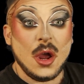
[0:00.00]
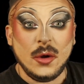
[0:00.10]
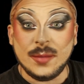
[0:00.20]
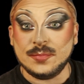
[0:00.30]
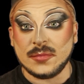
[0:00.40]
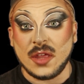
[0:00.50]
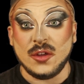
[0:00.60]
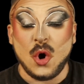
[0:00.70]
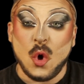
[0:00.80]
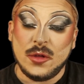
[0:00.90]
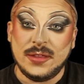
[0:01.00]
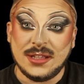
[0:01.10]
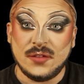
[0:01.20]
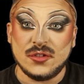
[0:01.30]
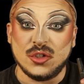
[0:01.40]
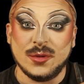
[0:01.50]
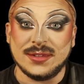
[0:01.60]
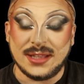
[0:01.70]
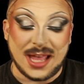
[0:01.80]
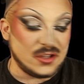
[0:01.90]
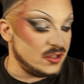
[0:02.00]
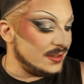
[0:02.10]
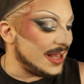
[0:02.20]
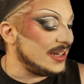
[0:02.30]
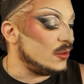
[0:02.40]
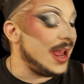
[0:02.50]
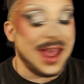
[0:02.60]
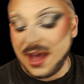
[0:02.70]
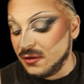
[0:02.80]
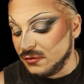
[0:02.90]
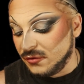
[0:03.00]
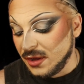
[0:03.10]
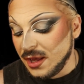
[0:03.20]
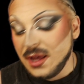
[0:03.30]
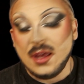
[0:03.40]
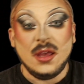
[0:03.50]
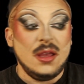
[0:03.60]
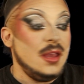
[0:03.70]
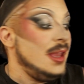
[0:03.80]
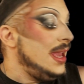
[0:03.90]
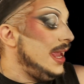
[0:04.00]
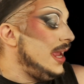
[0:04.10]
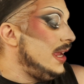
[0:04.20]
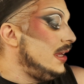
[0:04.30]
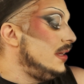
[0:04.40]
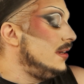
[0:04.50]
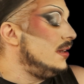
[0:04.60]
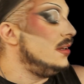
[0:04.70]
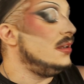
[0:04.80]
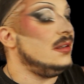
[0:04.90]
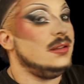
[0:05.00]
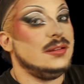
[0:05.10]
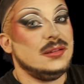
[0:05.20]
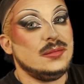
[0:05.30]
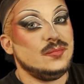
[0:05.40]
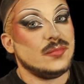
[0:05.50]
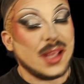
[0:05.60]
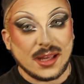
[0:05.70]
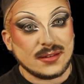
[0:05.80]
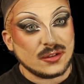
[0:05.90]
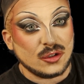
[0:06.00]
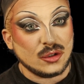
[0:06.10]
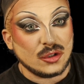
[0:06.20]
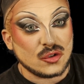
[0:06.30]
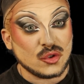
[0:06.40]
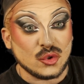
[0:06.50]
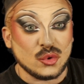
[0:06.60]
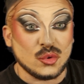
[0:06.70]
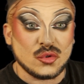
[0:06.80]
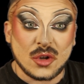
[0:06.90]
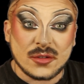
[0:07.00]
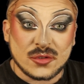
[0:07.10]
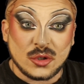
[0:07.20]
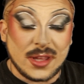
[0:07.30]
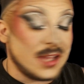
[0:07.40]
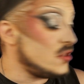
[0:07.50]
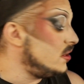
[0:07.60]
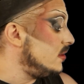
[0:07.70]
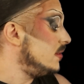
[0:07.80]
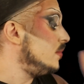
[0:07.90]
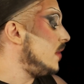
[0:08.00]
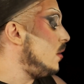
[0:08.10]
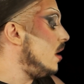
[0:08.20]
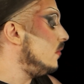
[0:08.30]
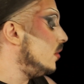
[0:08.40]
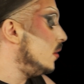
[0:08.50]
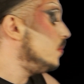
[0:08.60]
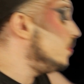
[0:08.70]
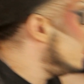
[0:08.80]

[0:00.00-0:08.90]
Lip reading: All right, the only thing left to do is lashes. I don't have a answer to drugstore lashes. However,